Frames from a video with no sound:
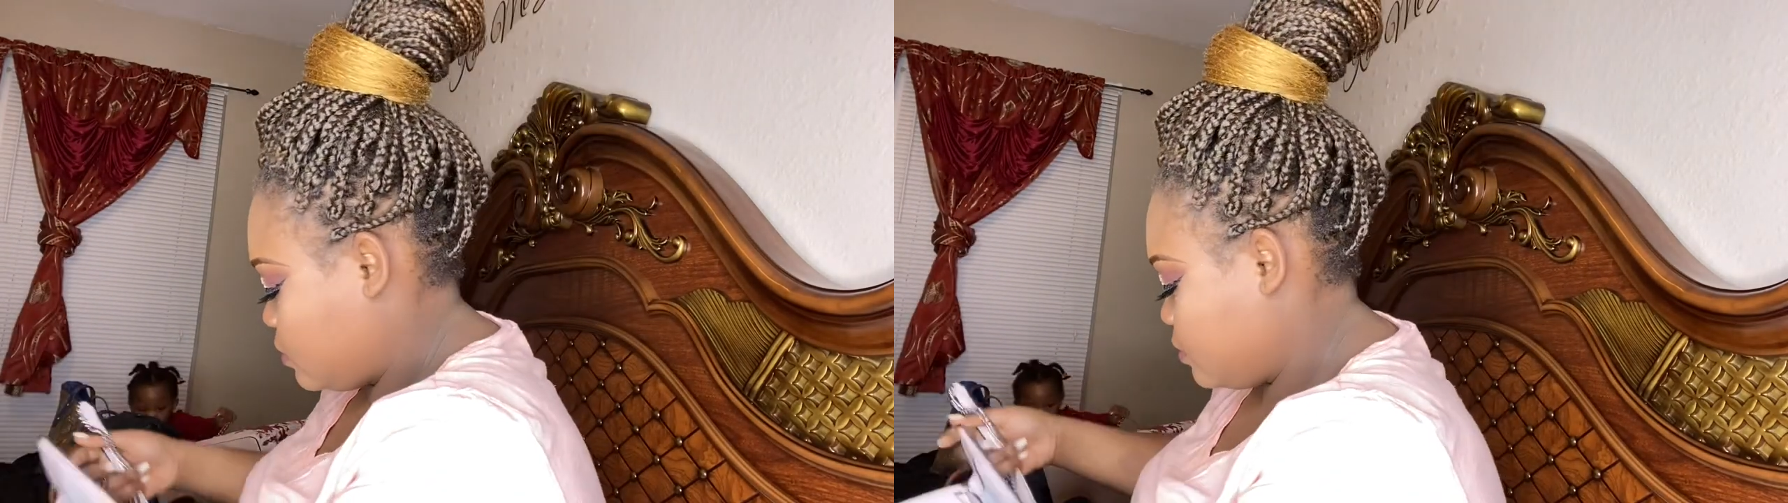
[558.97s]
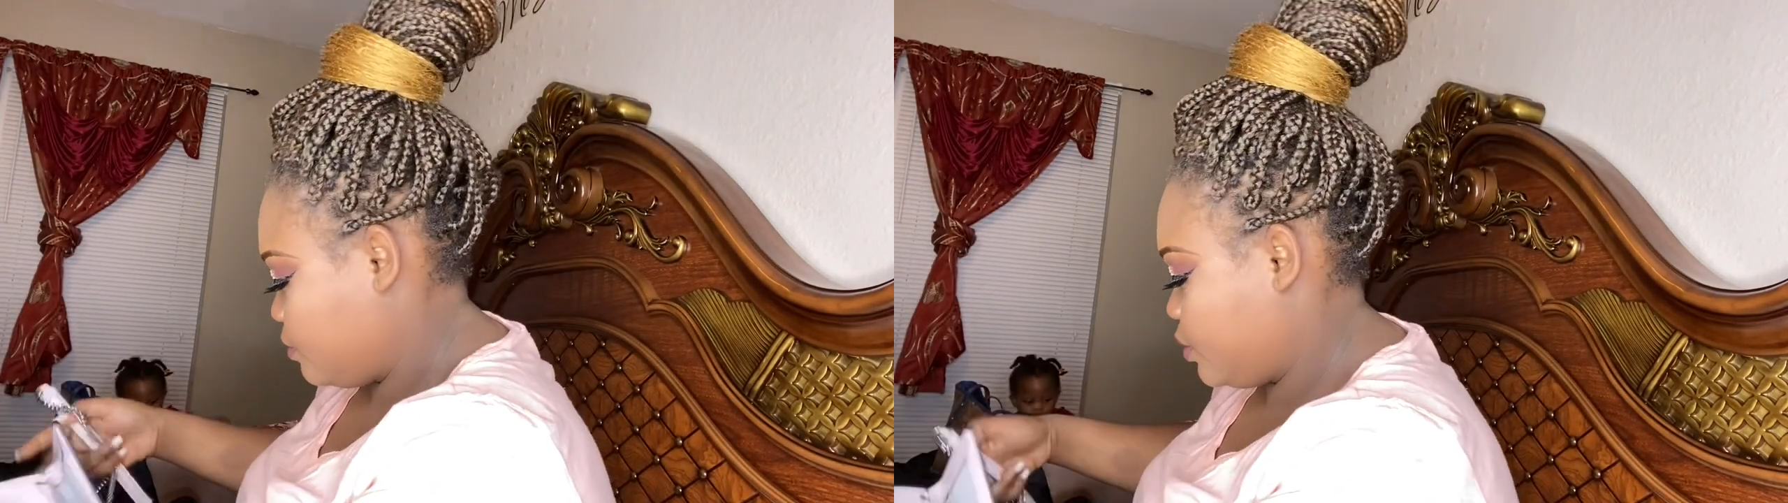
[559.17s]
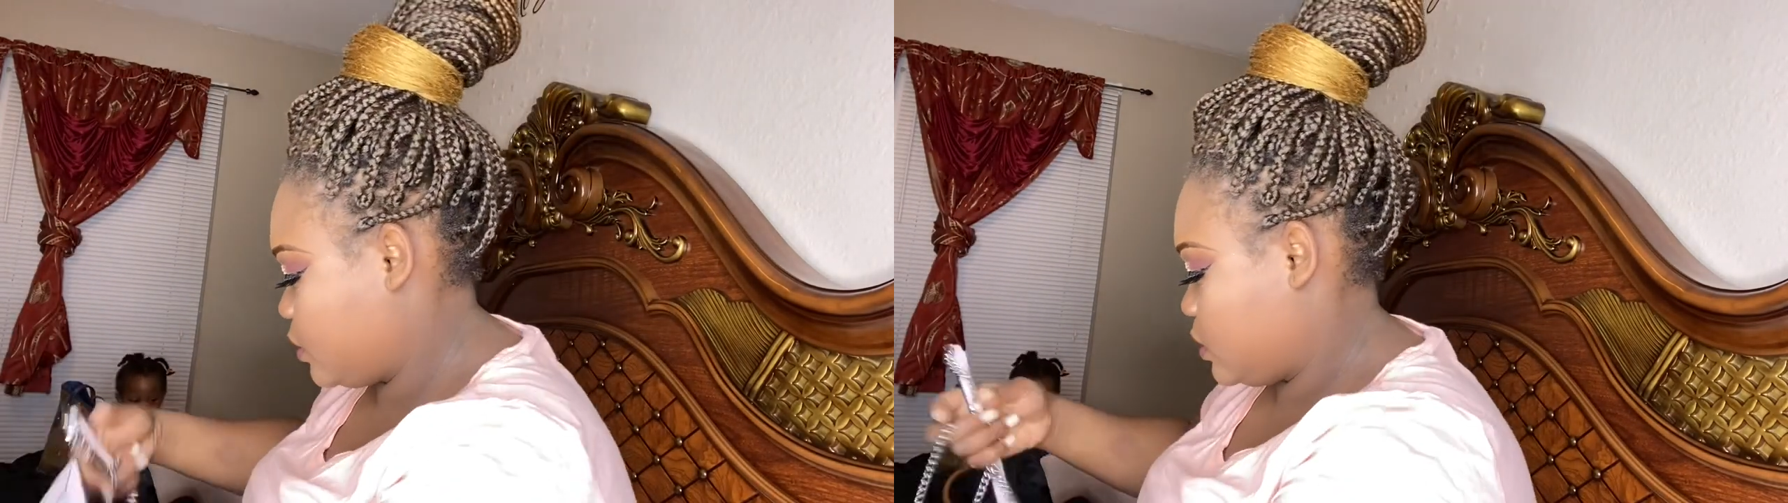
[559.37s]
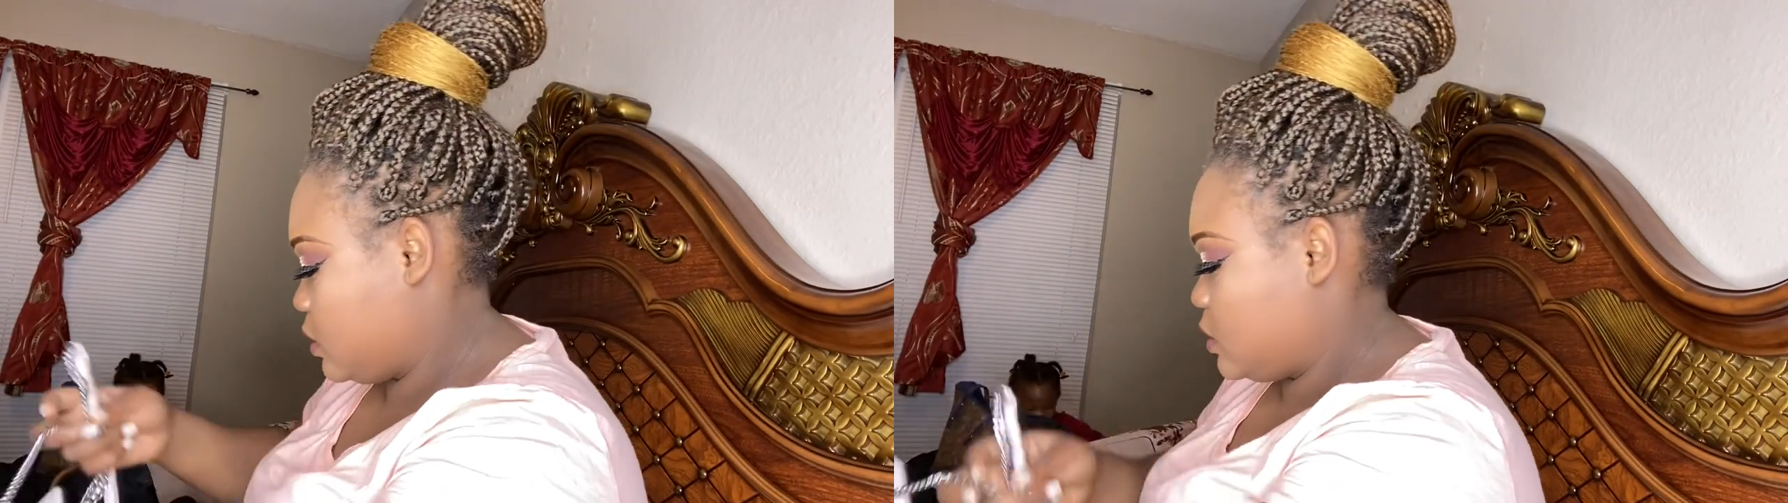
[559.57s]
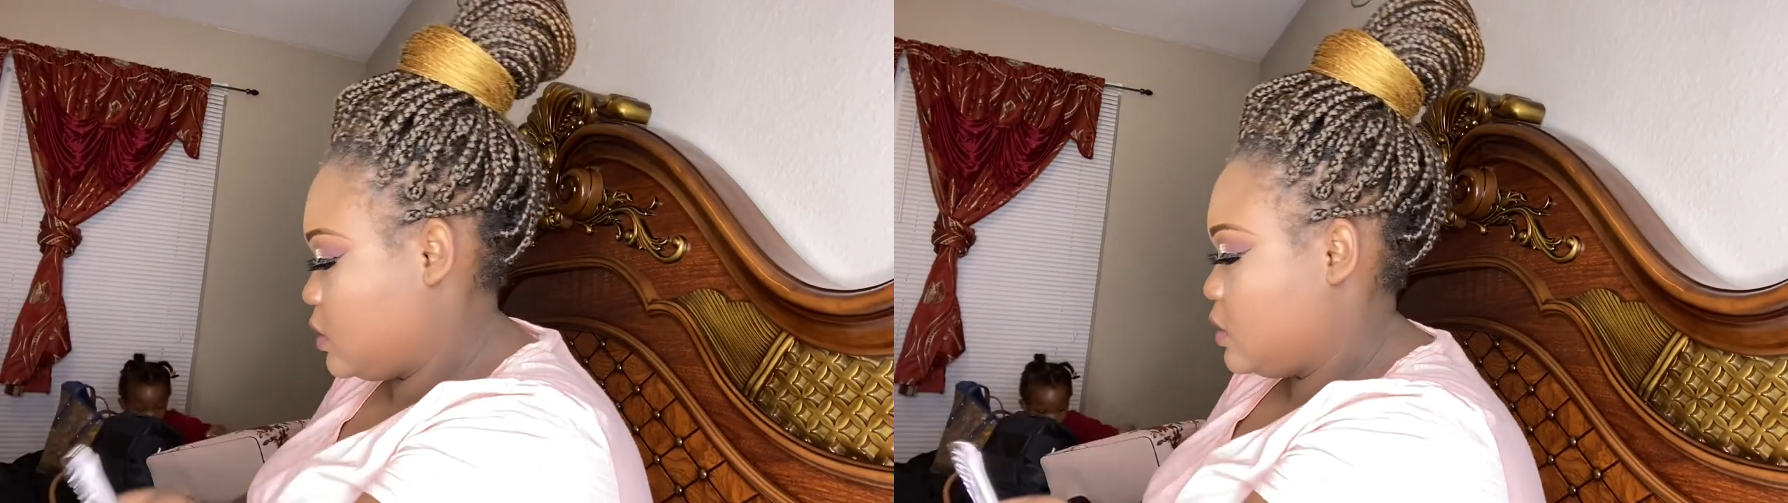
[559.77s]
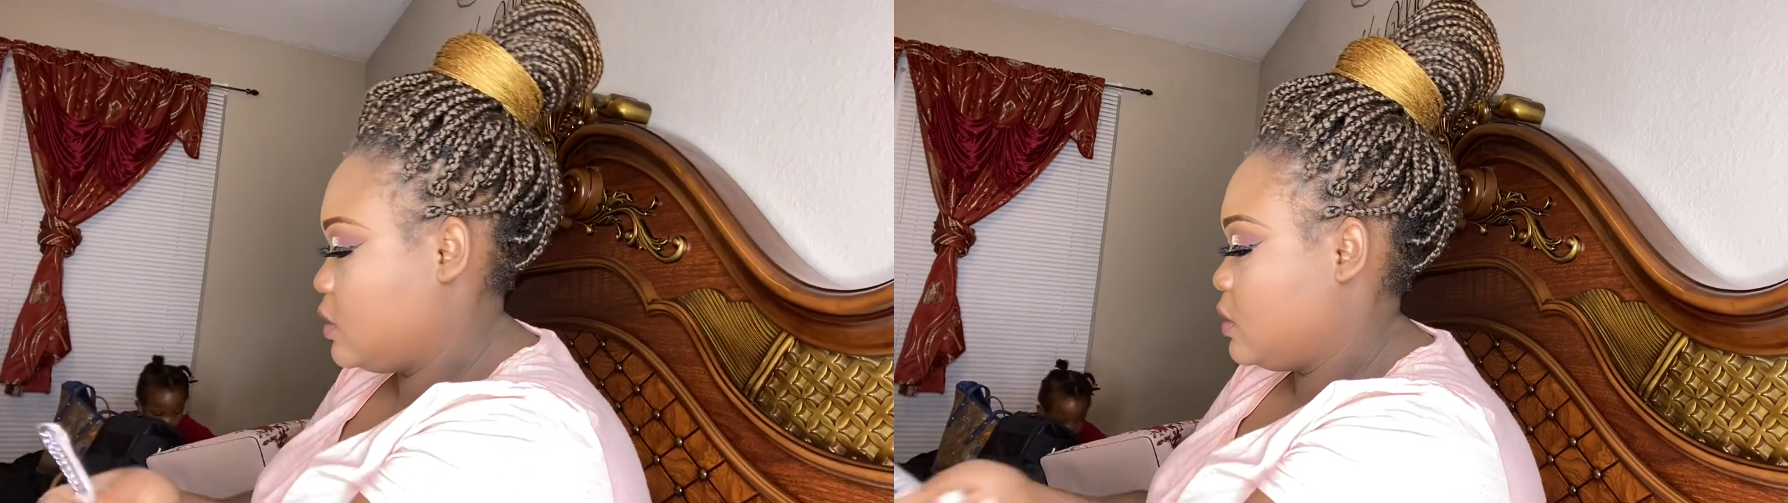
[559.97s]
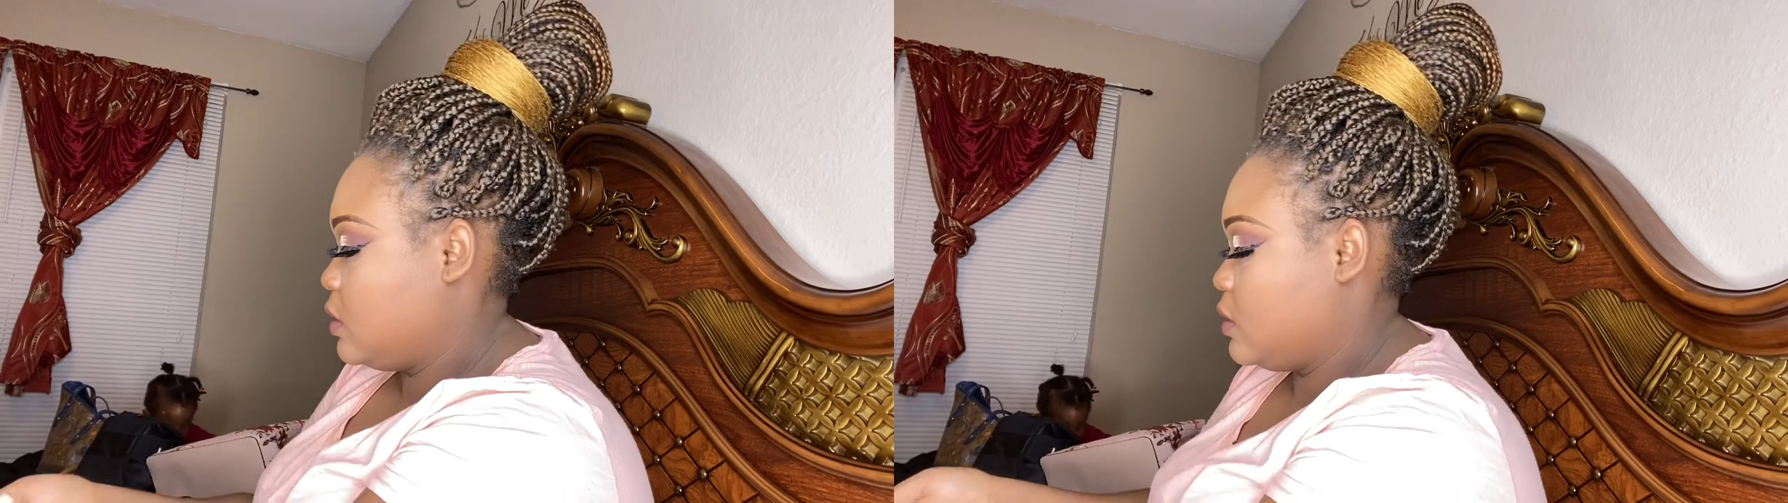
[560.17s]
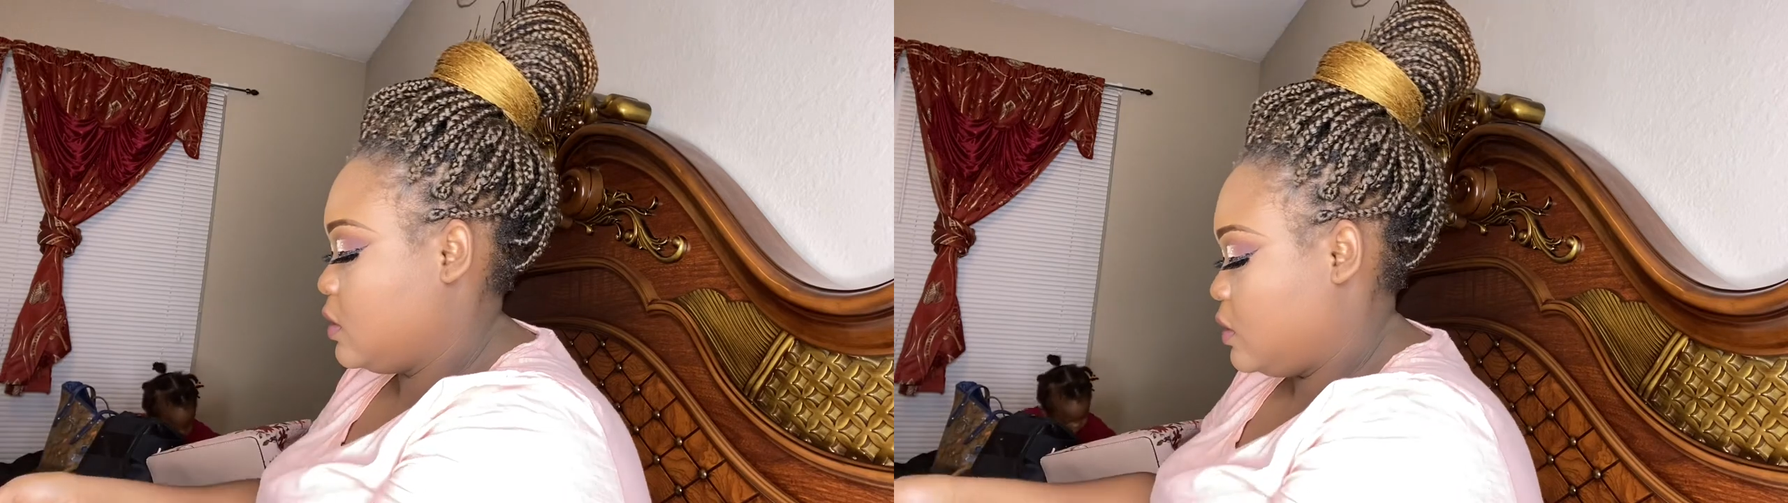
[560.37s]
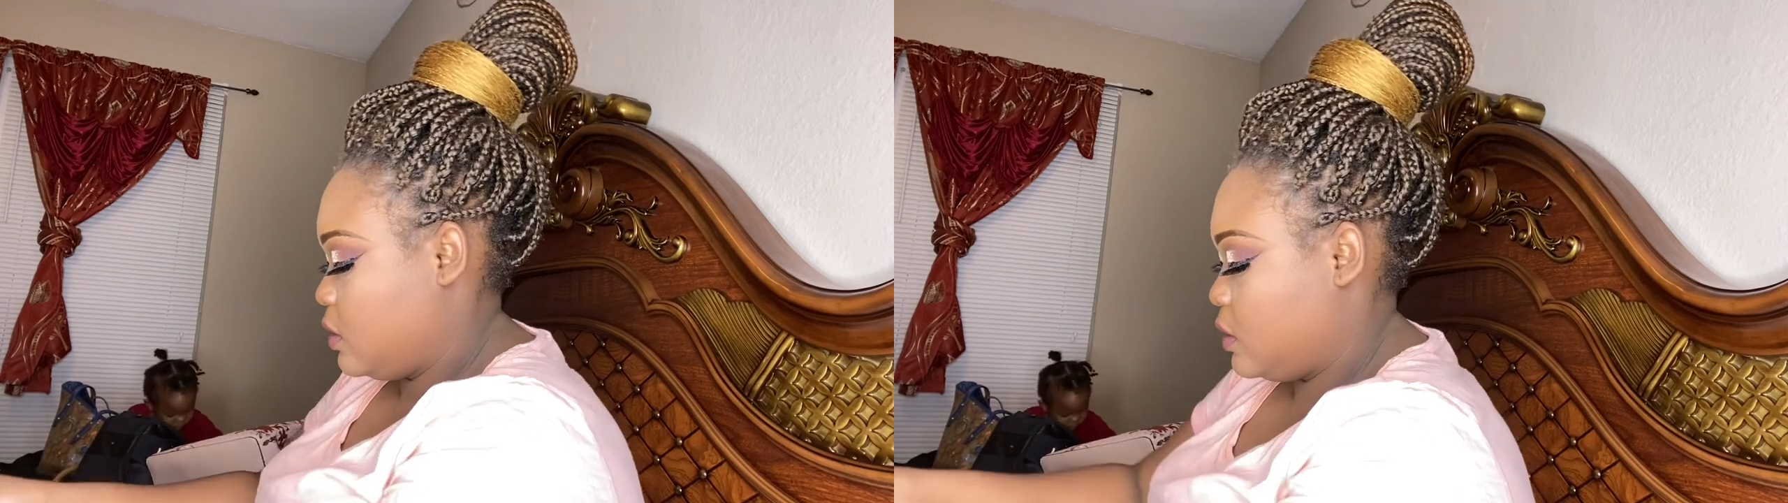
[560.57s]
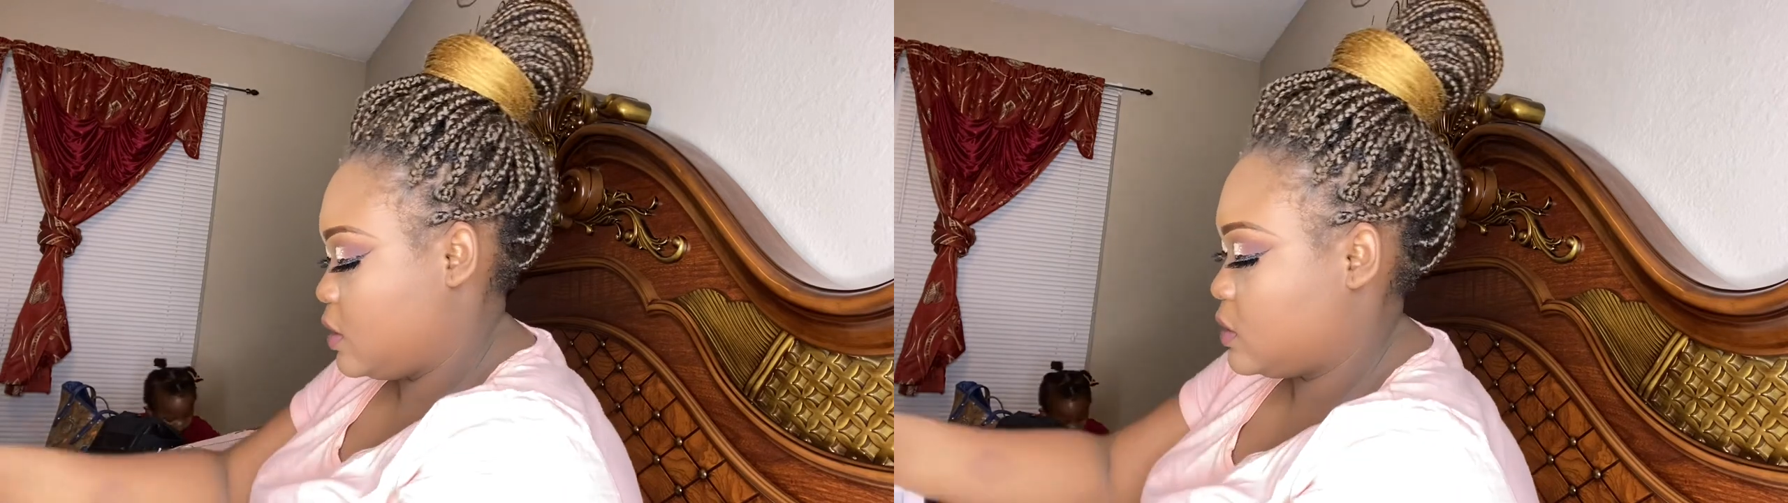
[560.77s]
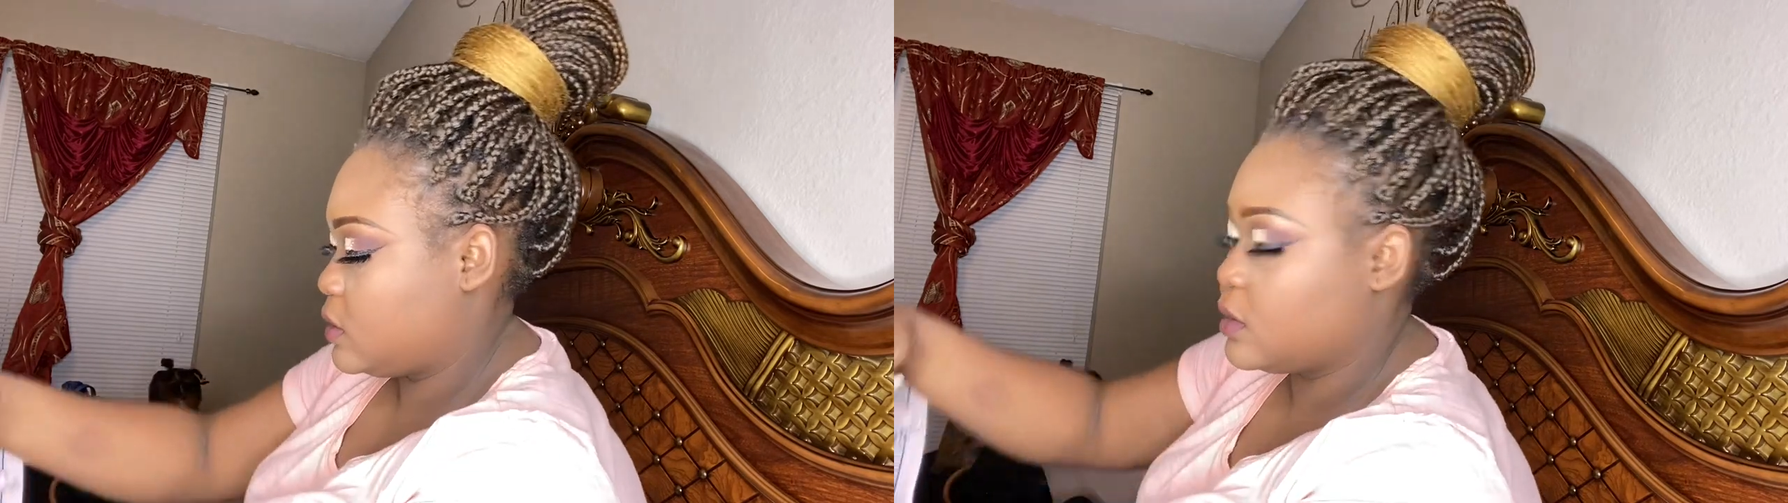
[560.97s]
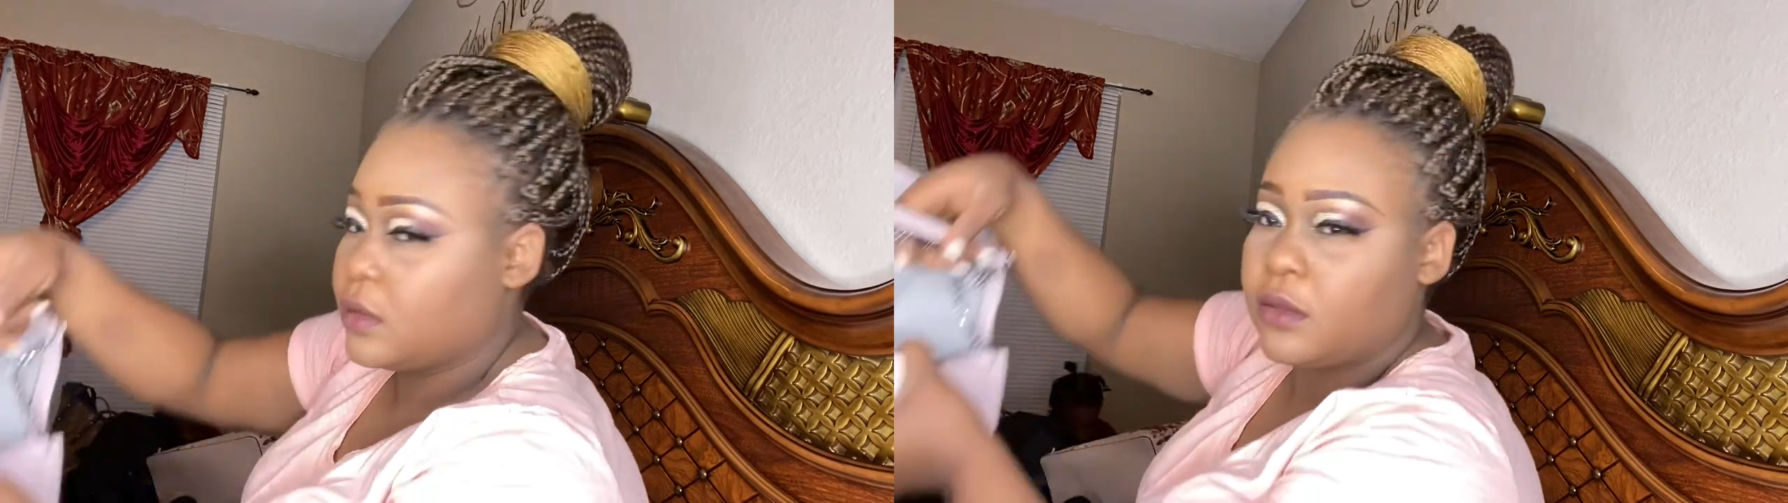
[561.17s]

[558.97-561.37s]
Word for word: put this.